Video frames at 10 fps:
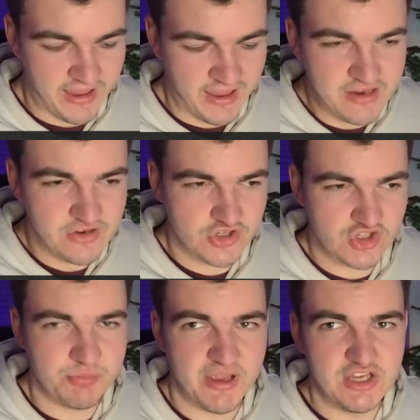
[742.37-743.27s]
Acres of
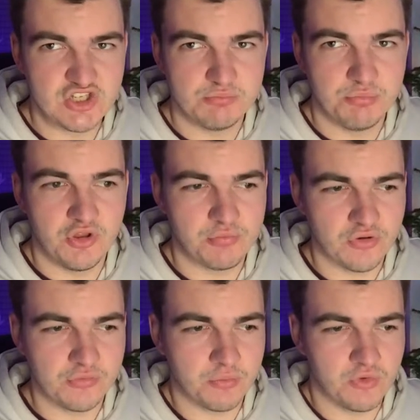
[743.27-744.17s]
space, but the
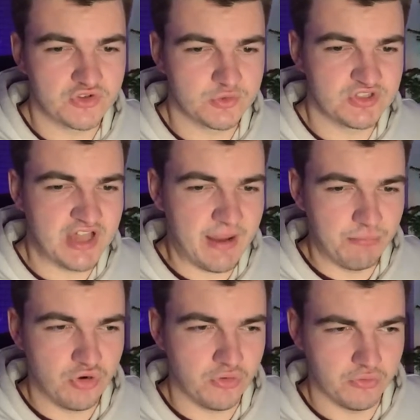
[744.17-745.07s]
problem was that end
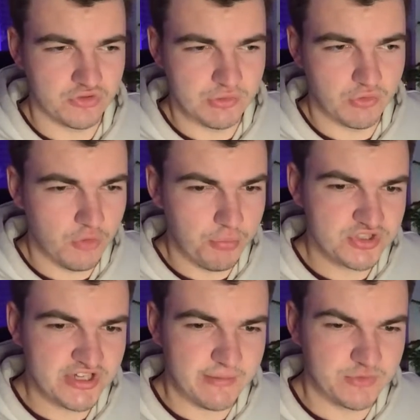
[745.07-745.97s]
product to a couple of
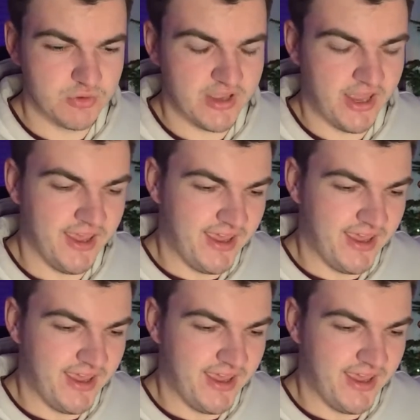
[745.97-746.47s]
times where